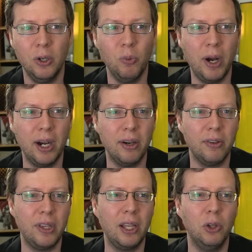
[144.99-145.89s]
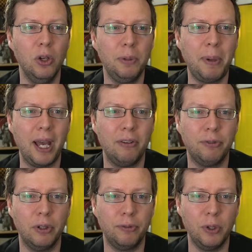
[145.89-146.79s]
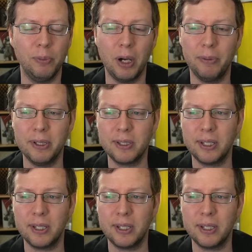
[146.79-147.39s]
where they look bad for a few moments